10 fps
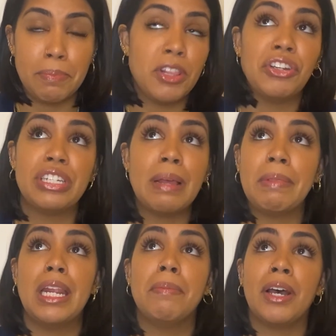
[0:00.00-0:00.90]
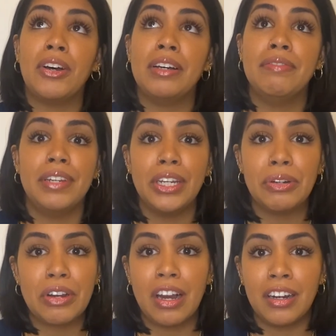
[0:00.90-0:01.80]
But there's something about a video
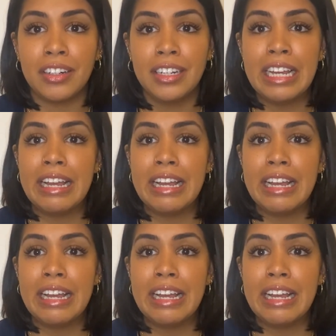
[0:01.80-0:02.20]
call